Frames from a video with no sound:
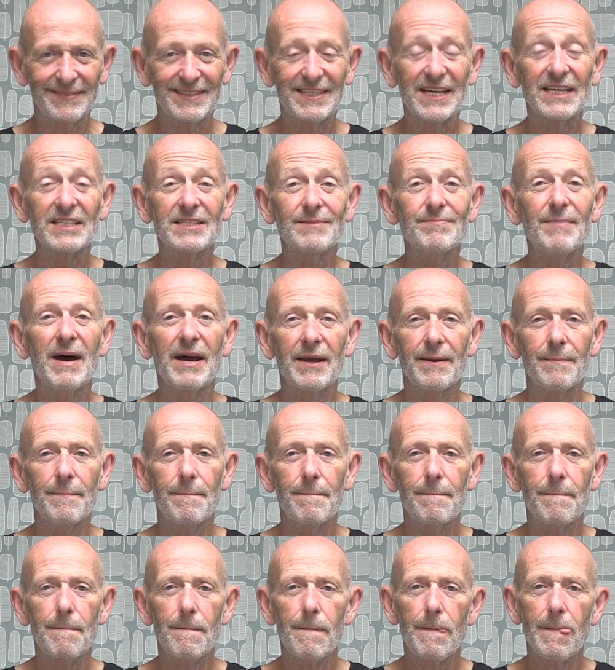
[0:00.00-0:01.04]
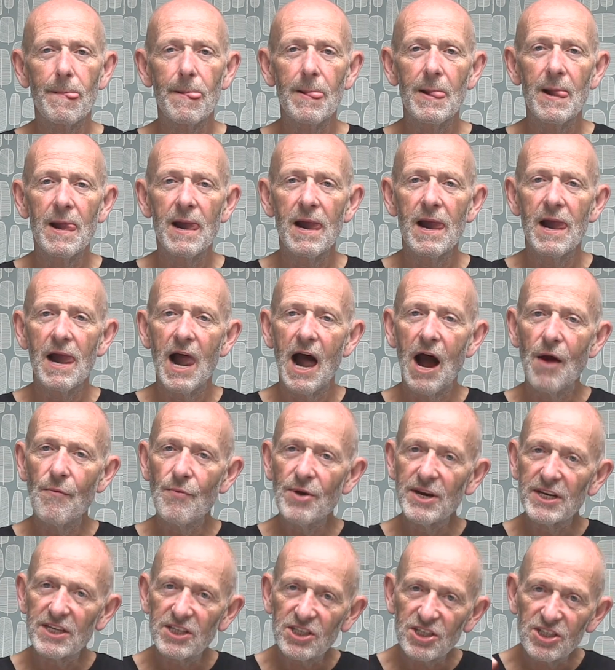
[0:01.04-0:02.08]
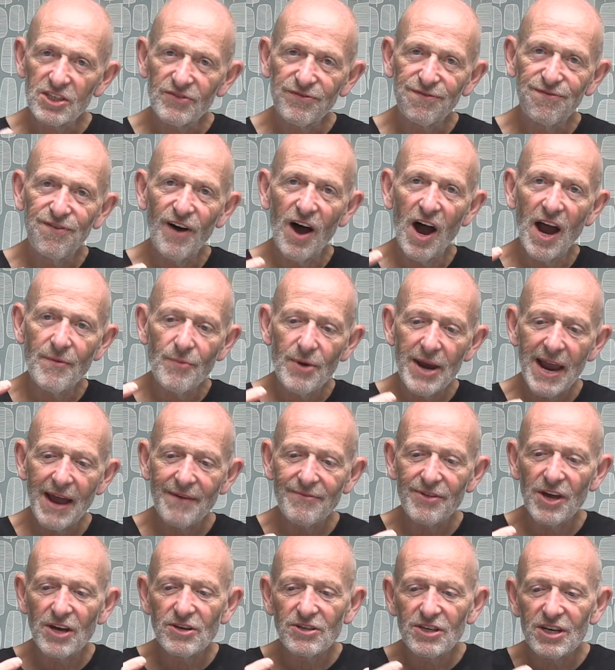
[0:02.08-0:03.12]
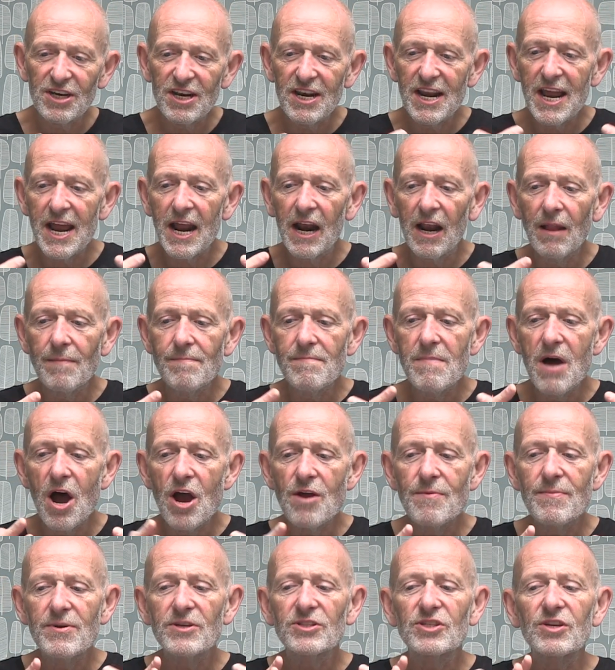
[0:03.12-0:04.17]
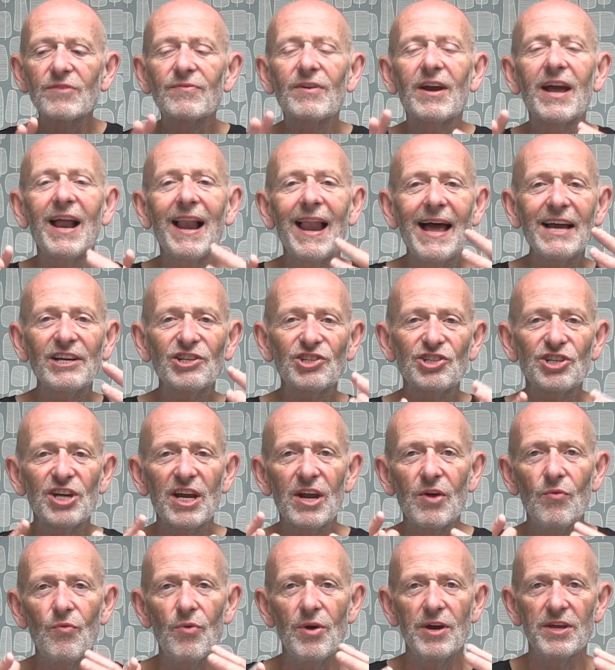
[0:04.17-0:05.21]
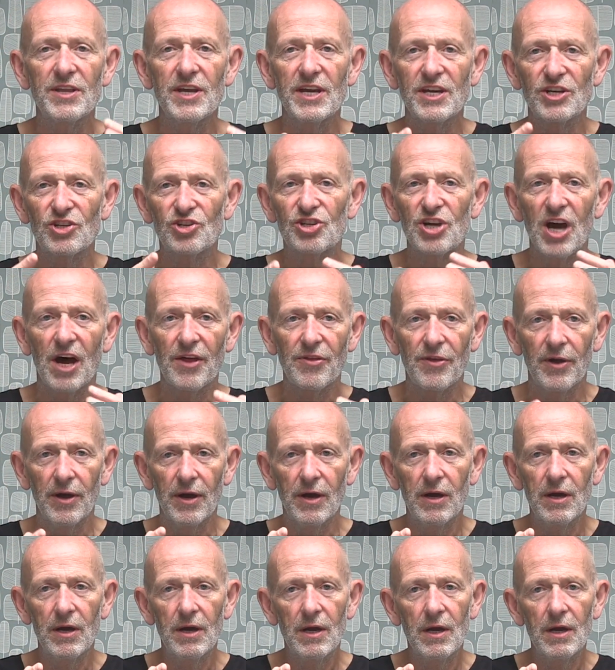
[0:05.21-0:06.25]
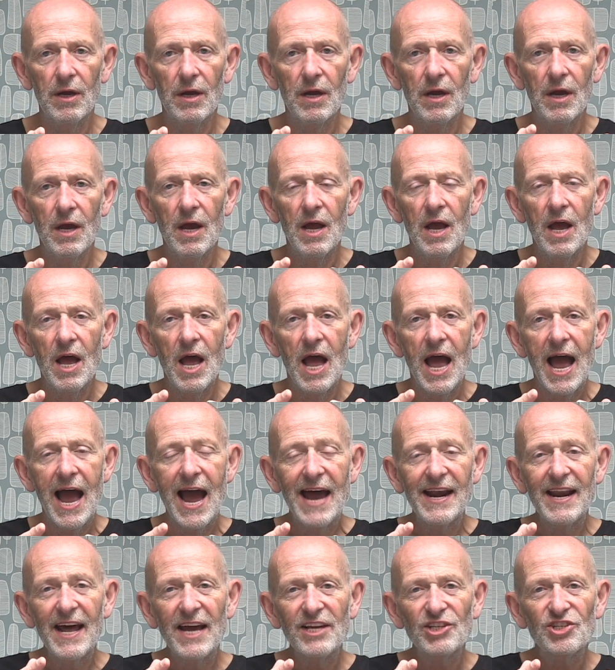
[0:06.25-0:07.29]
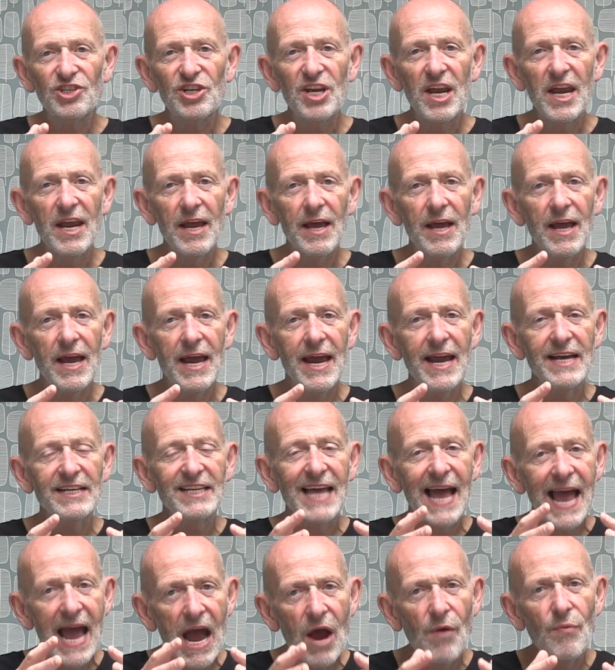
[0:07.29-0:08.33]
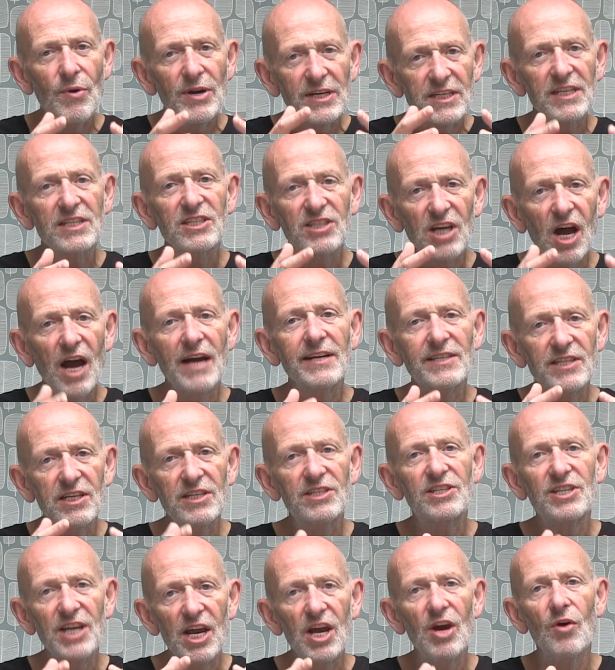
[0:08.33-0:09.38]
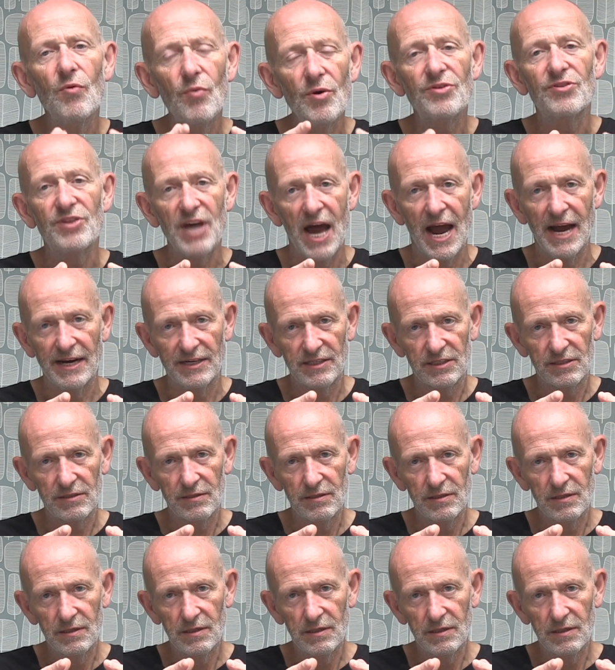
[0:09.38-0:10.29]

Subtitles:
Doesn't matter. And we find we have those little moments of clashing with each other. And actually, it's how we decide to deal with that.